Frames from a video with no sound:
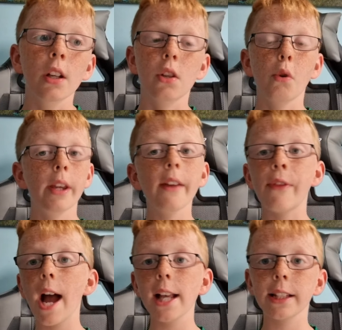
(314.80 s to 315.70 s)
So yeah,
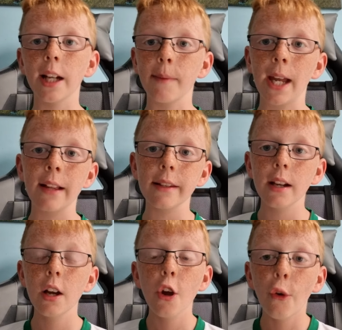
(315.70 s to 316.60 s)
that is going to be it
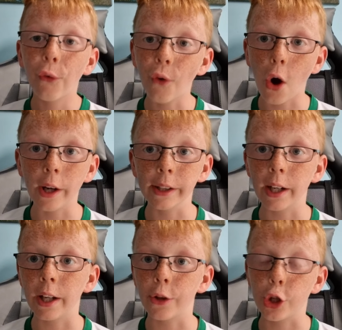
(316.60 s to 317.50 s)
for
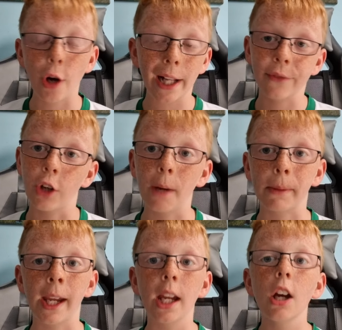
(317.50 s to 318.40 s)
uh, the transfer
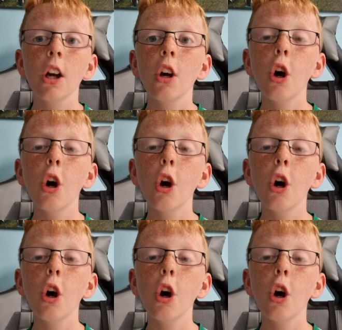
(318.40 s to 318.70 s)
update.